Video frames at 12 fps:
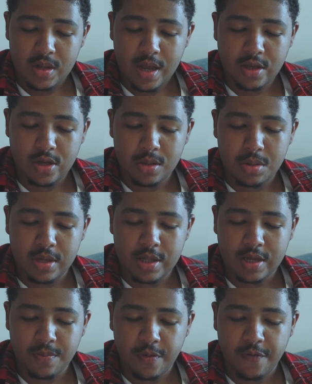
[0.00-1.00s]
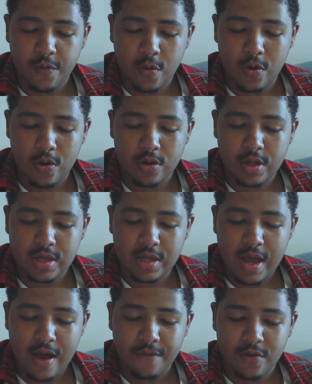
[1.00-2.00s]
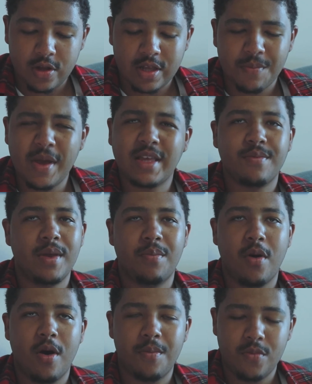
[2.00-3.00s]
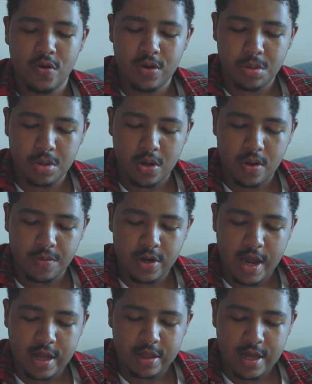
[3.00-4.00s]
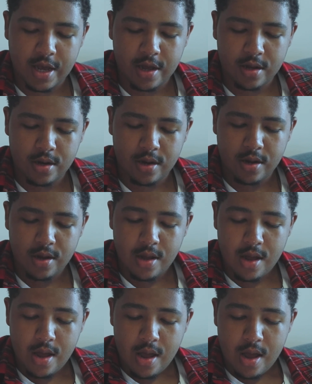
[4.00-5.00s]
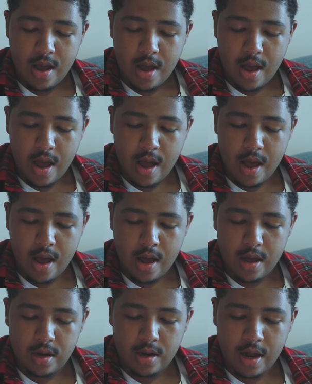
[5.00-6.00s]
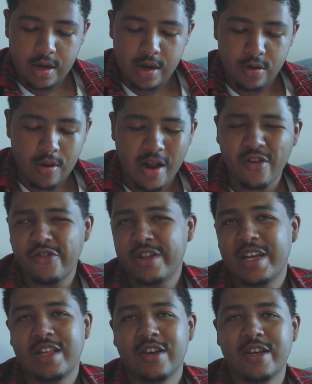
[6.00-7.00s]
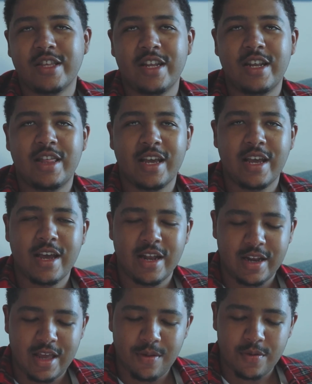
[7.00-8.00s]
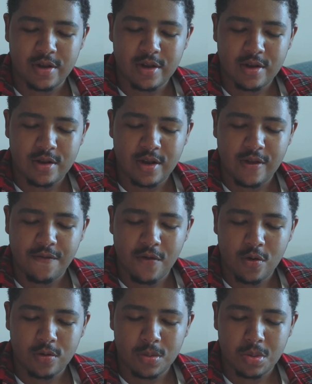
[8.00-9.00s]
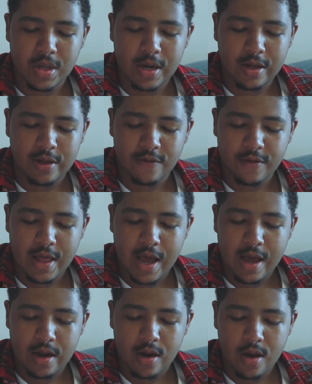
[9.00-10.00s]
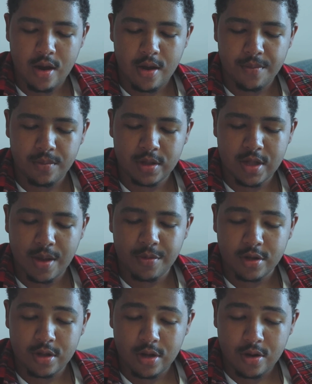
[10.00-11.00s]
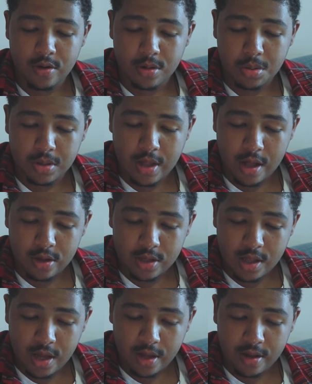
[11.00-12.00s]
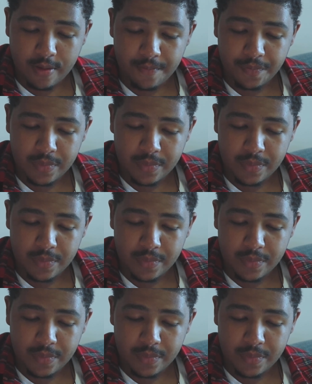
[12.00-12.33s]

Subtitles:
As you can see, this is before, this is after. It just makes me pop more, so I'm gonna add that. And I don't really adjust anything. I kind of keep it the default settings for that. Glamour glow, I want to see what that looks like.